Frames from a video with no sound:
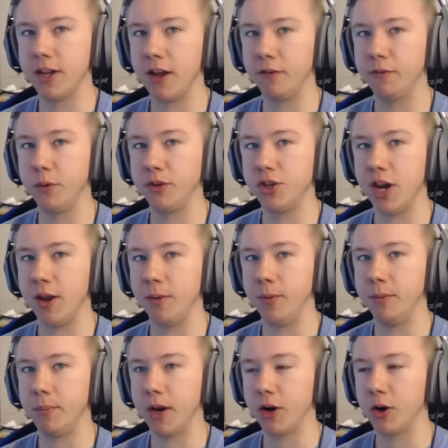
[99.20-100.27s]
stuff with
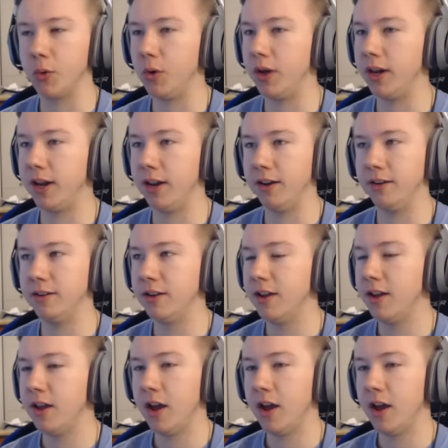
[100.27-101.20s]
Jammin' Peckerwood and